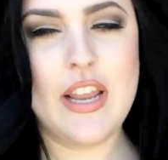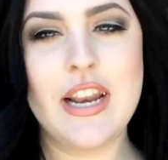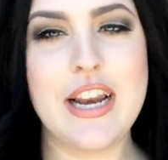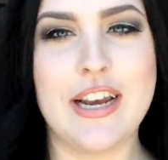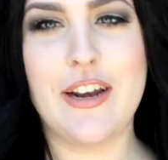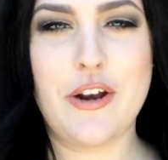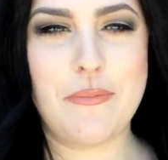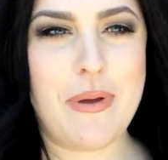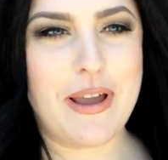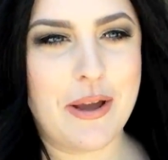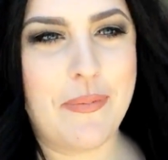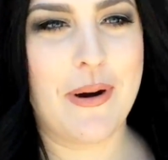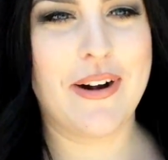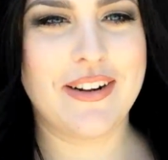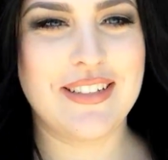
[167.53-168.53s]
they needed a
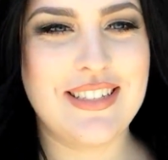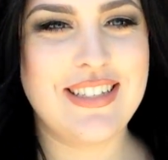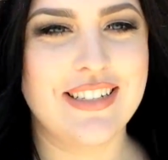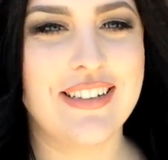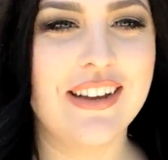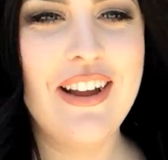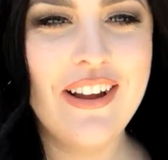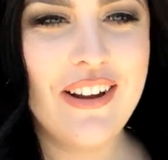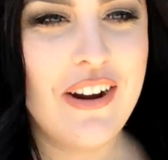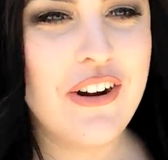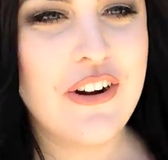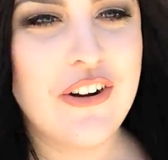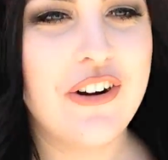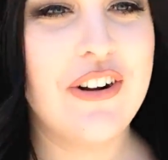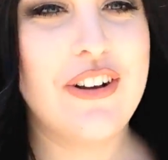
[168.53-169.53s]
makeup artist to
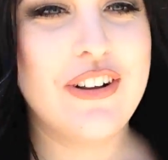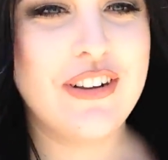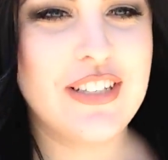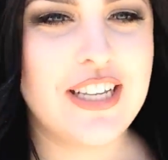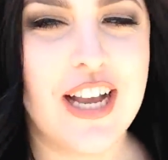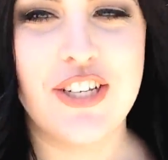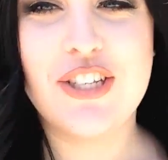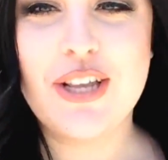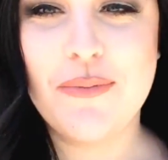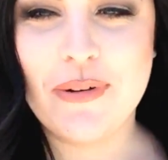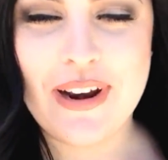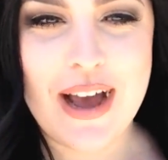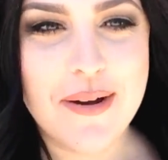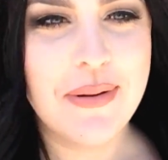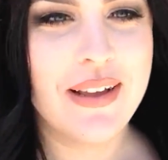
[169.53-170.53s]
touch
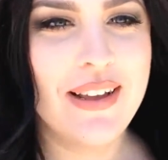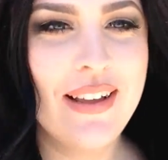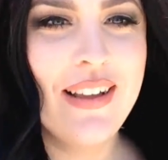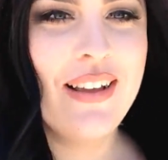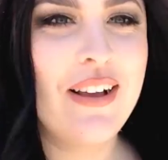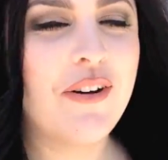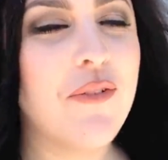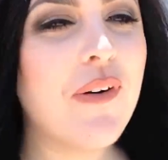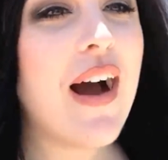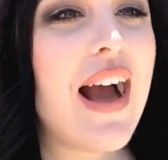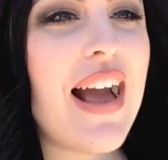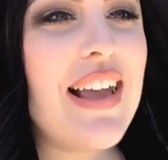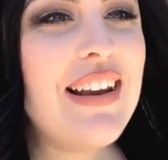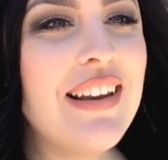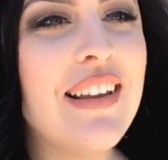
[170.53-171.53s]
someone up.
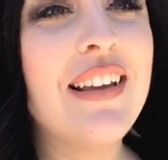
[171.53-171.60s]
What?